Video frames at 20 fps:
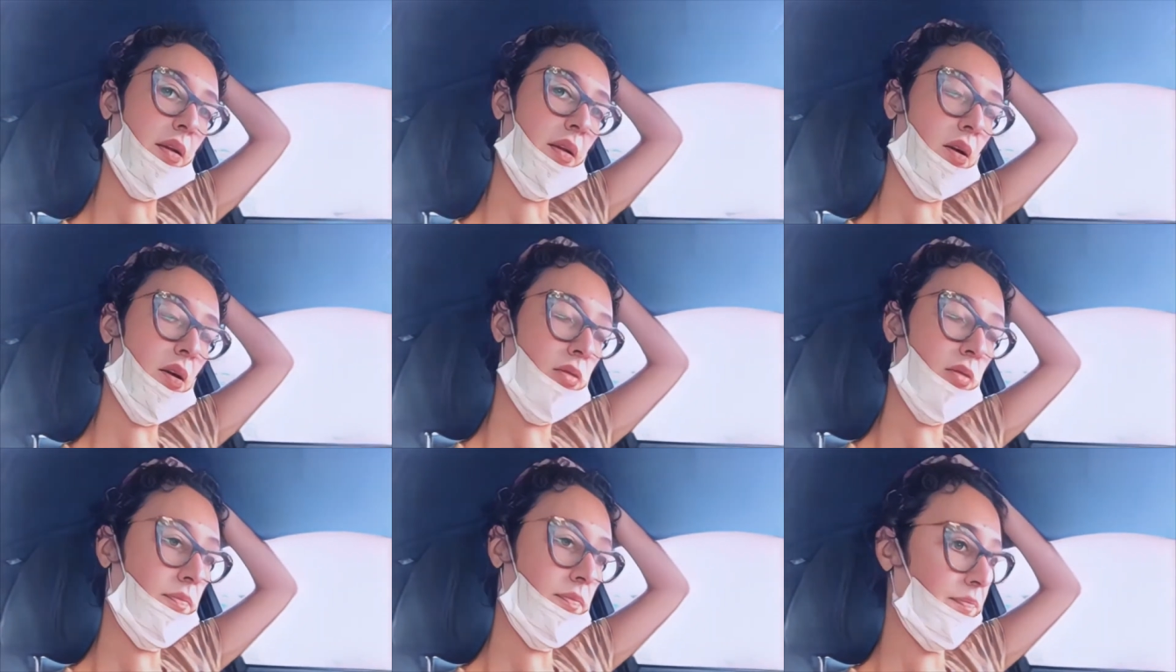
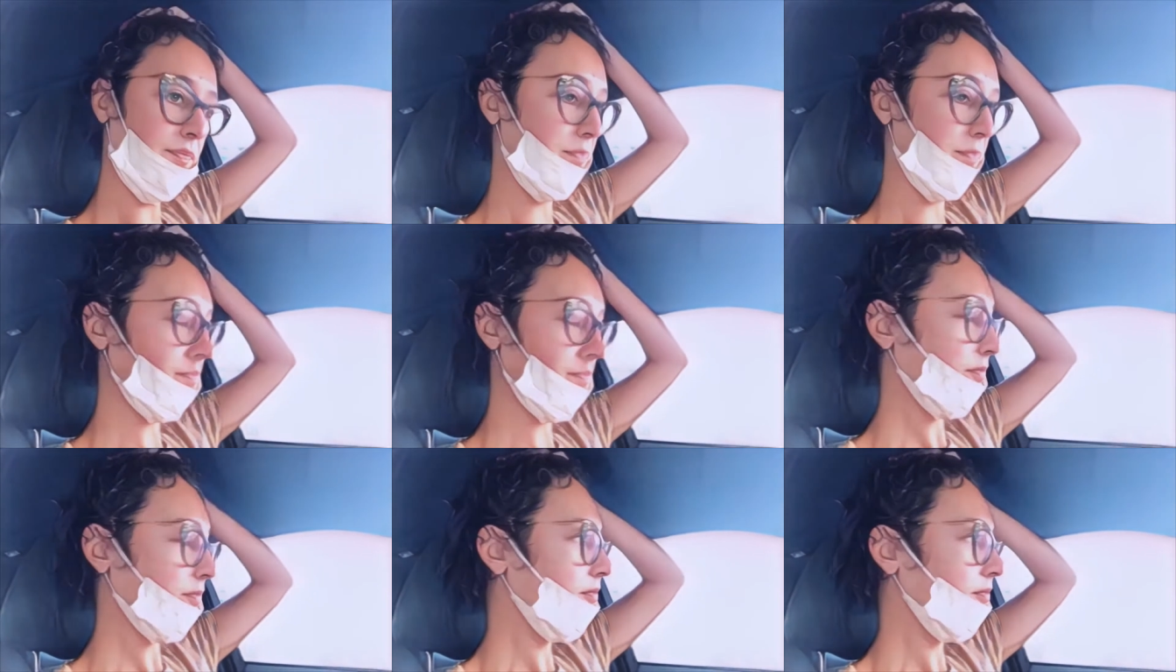home
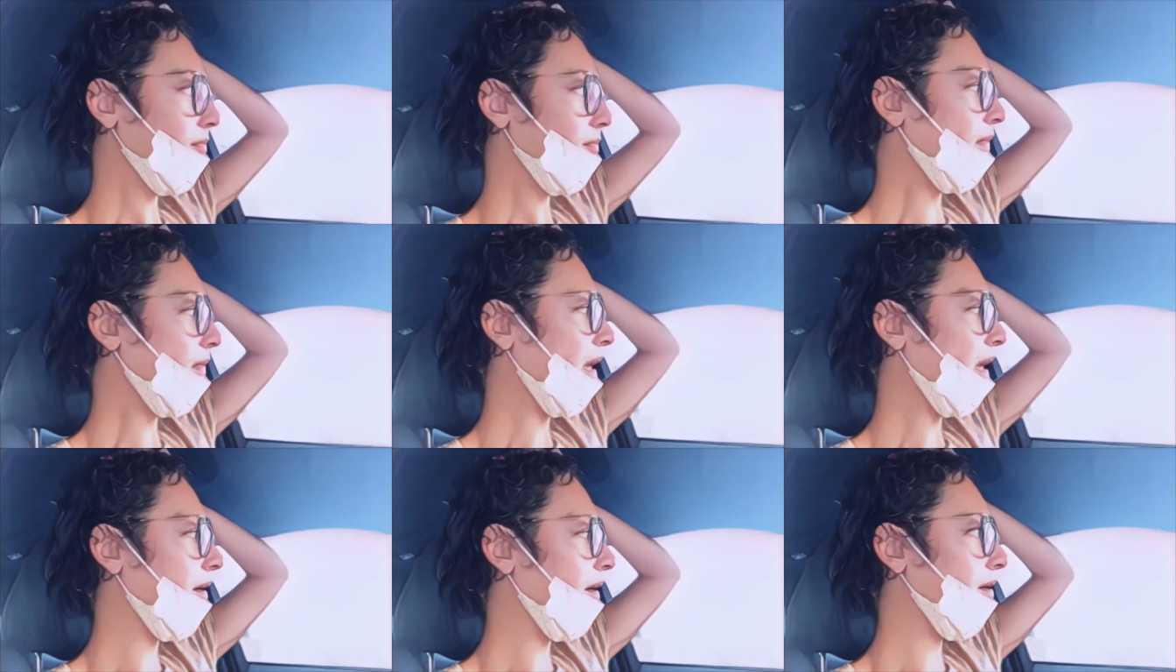
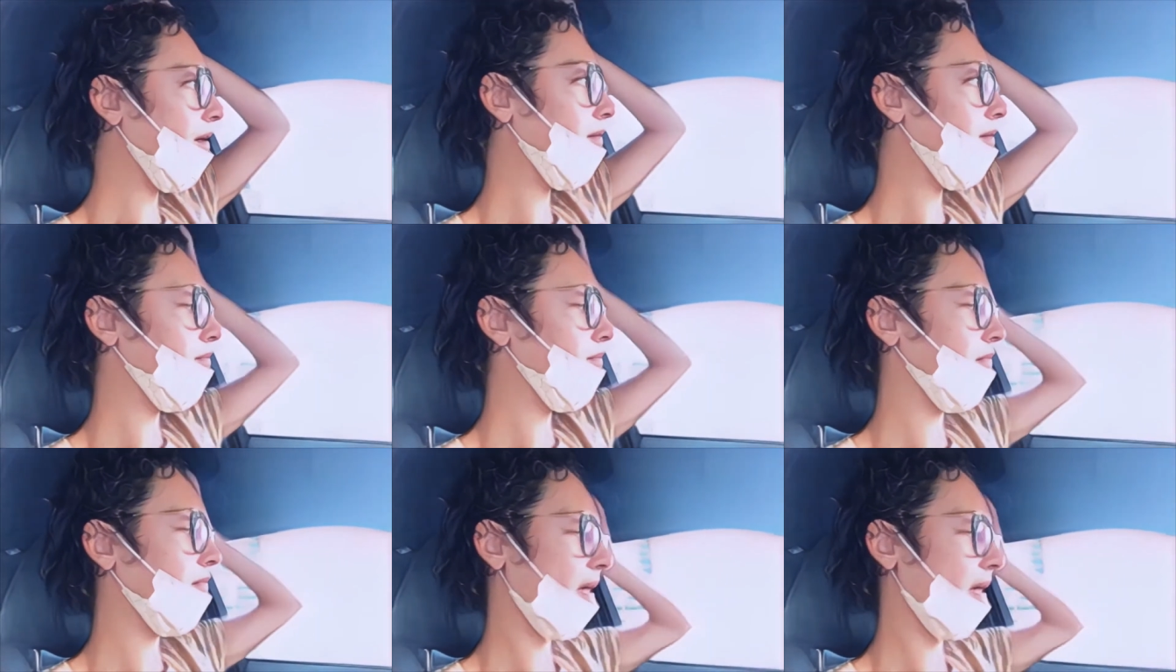
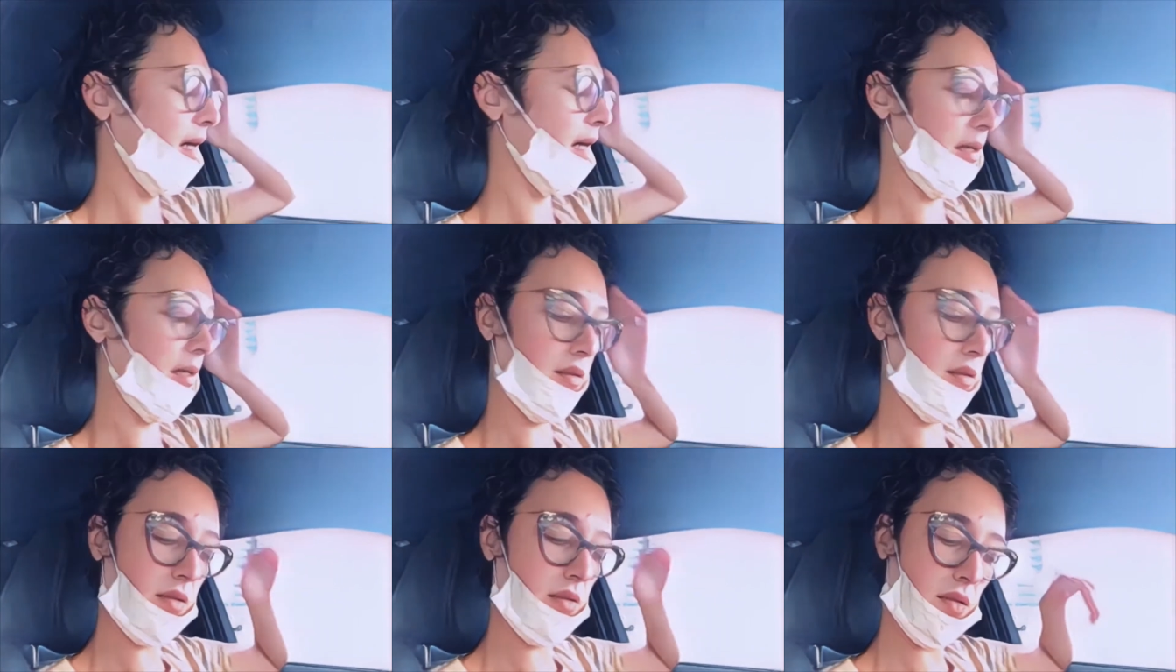um,
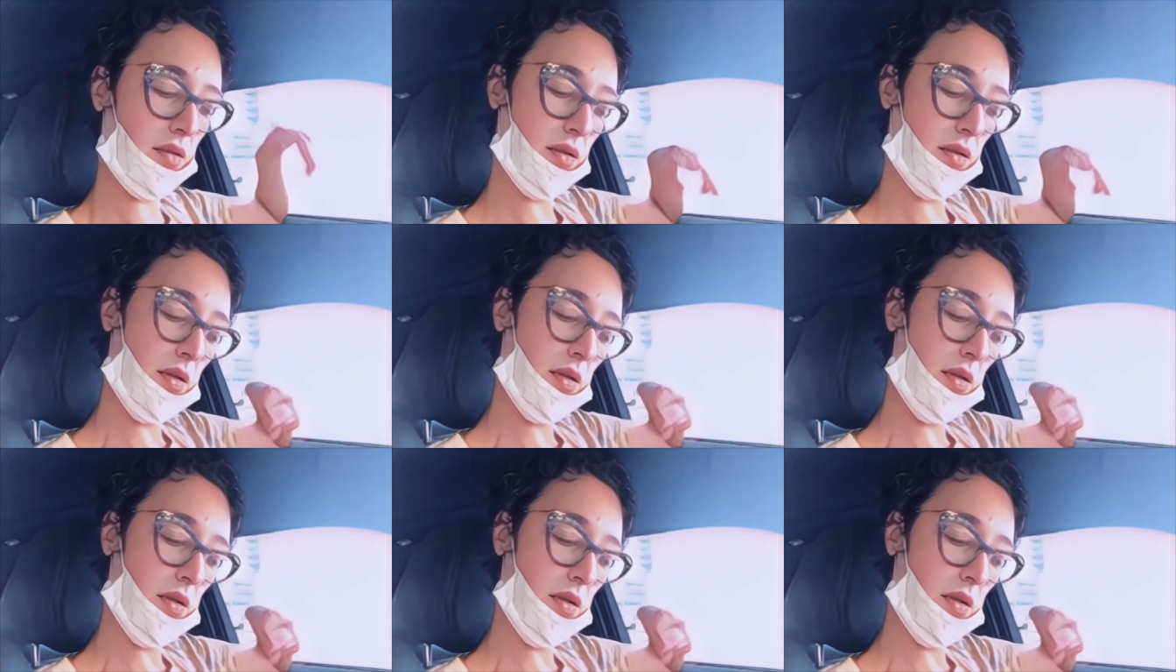and